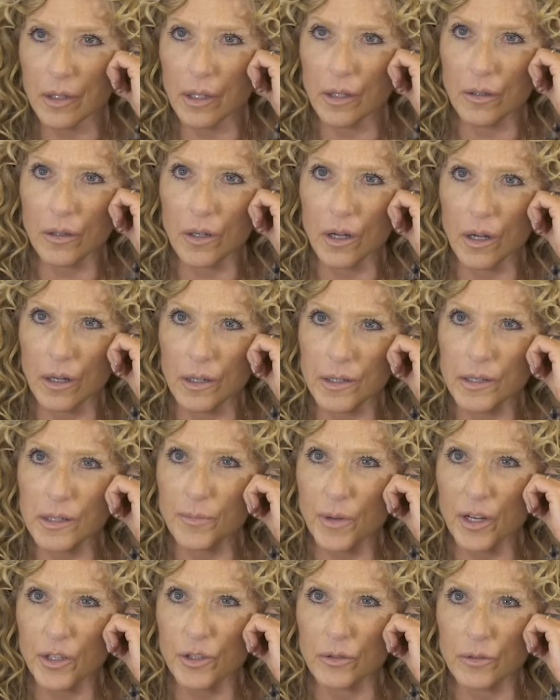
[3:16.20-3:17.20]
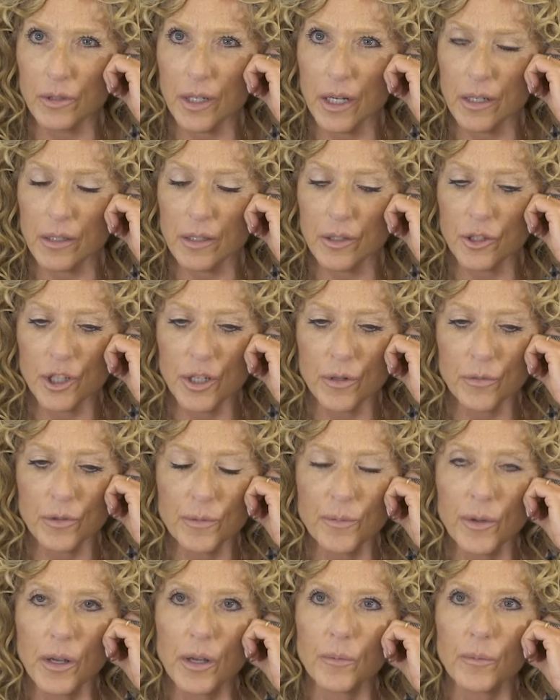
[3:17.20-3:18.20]
little girl is special needs, and she was
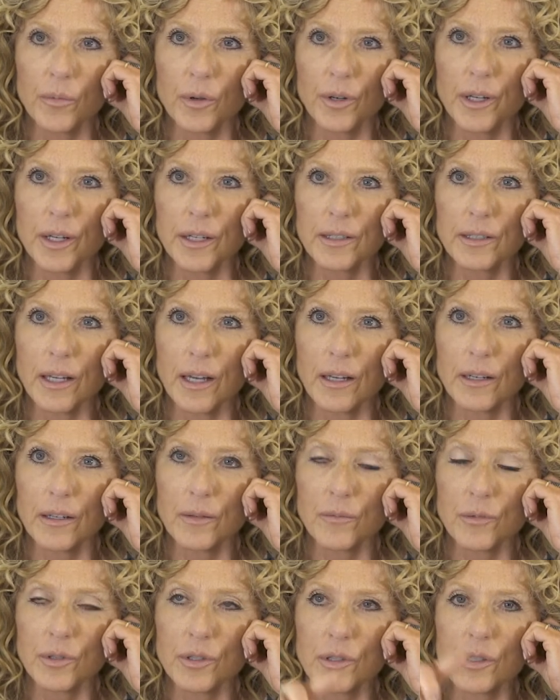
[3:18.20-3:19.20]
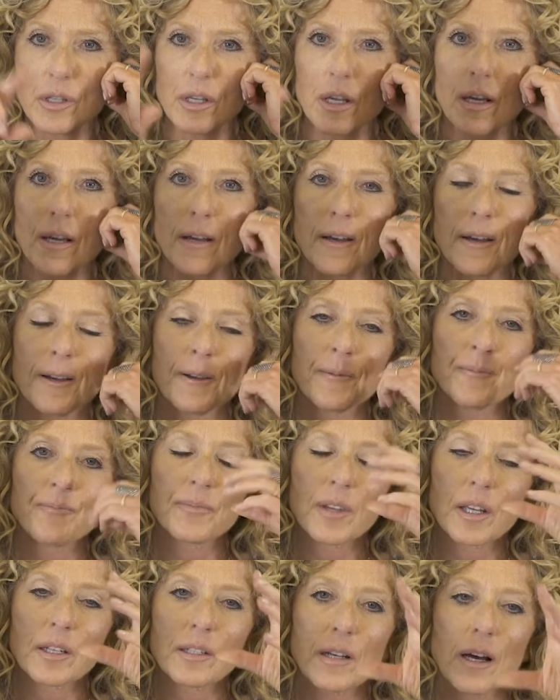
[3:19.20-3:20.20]
being bullied, and it was the
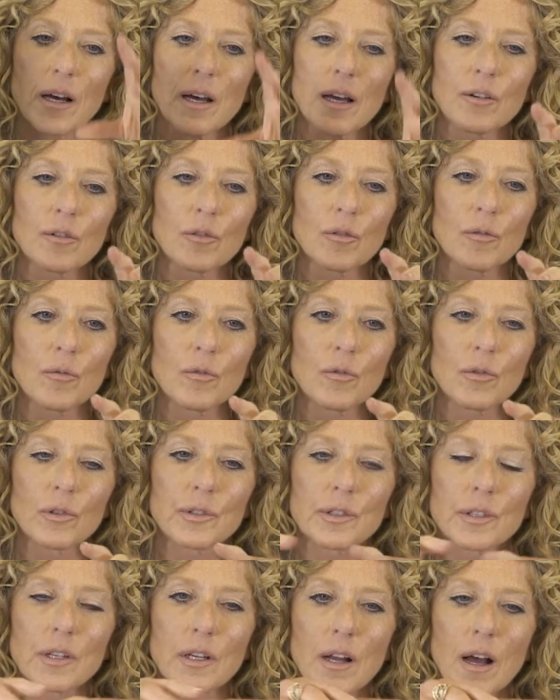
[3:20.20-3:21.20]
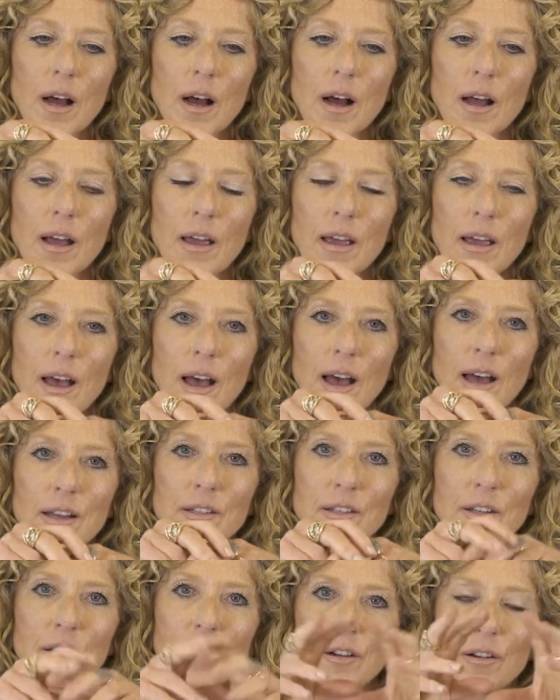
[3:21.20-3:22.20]
Diana Awards that I had
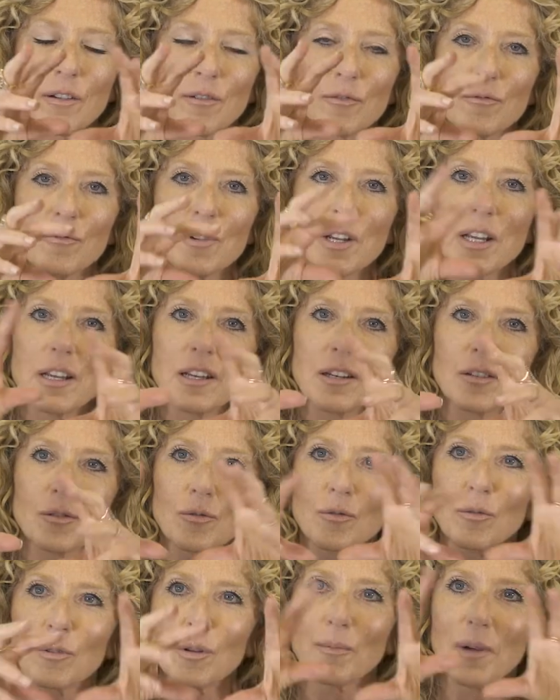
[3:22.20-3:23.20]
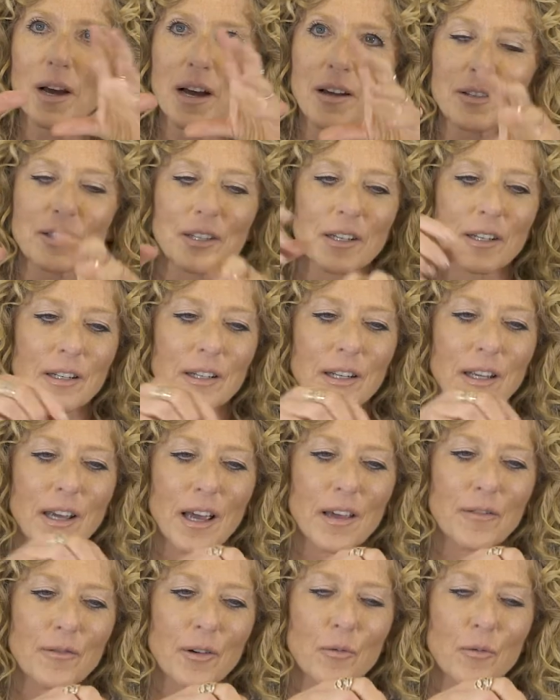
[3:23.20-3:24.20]
her read all about it and gave